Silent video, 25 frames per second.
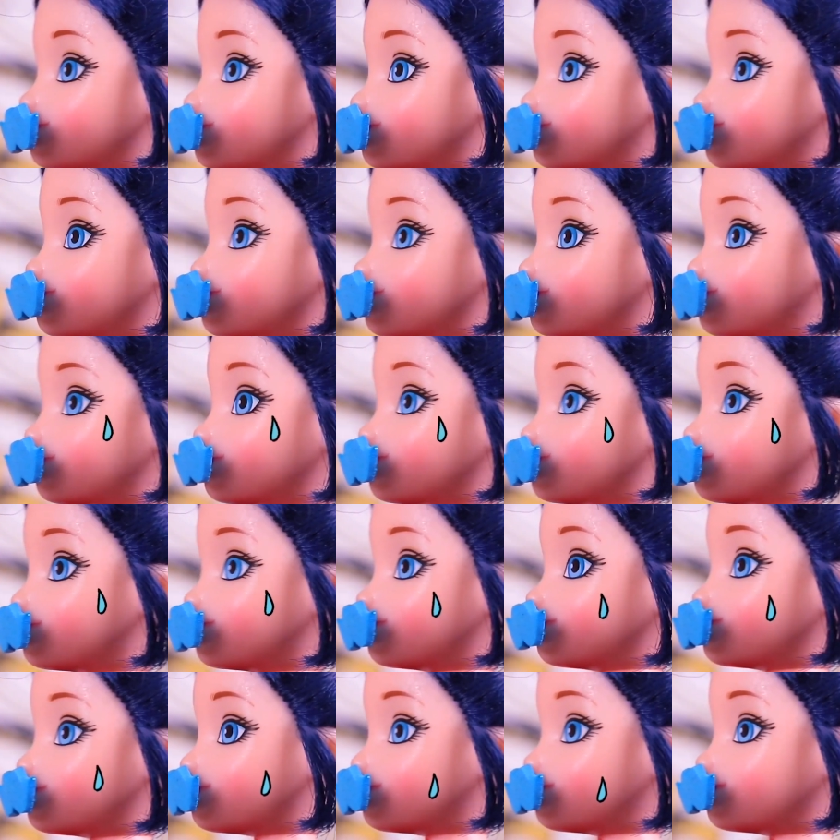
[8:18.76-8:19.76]
Oh,
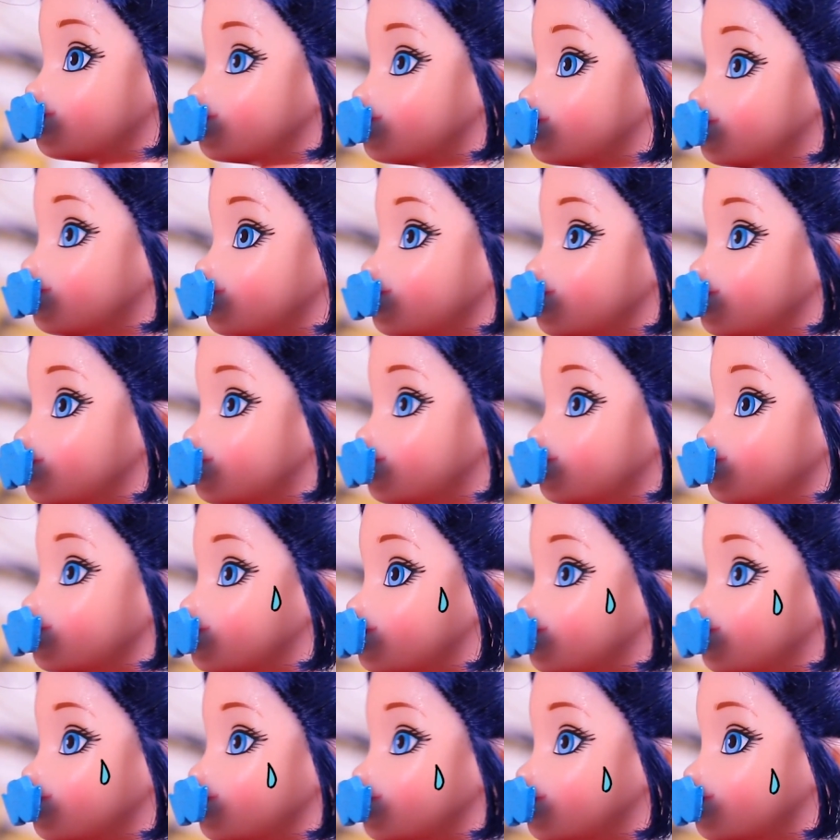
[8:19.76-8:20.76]
yes, of
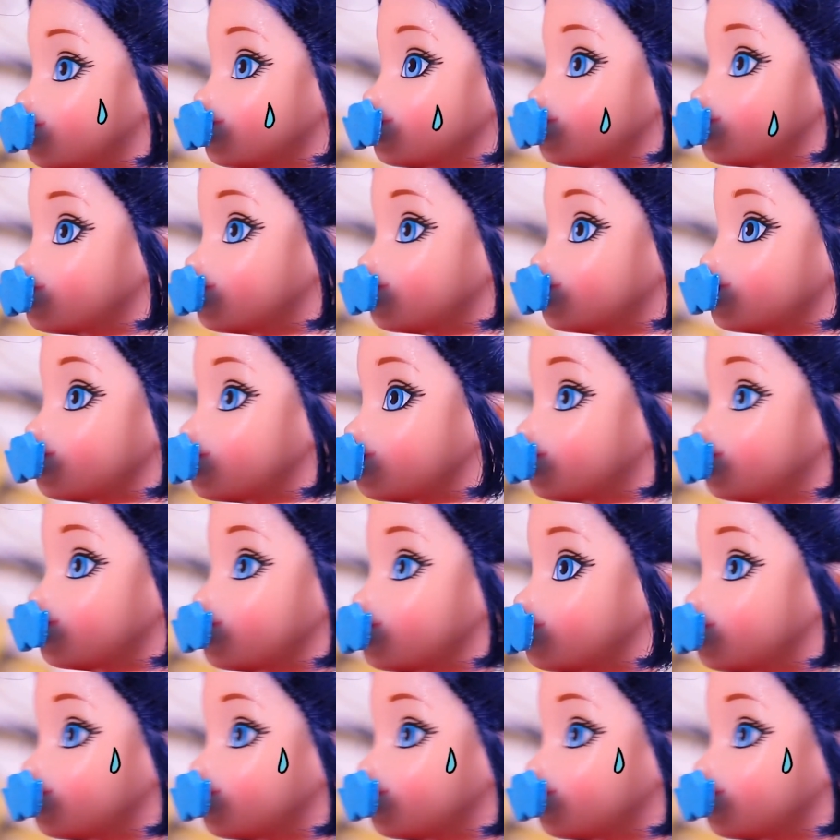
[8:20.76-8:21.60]
course. What a nice